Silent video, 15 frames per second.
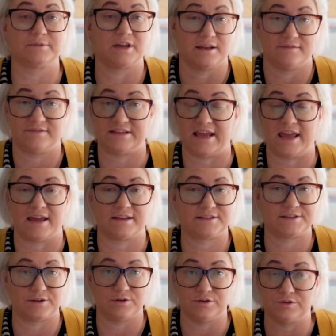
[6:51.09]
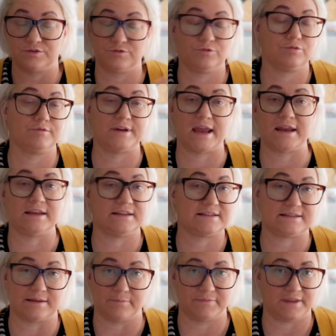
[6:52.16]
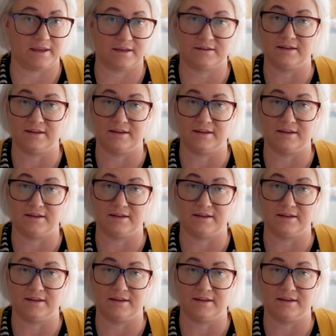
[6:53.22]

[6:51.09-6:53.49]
kind of text, so you're creating something.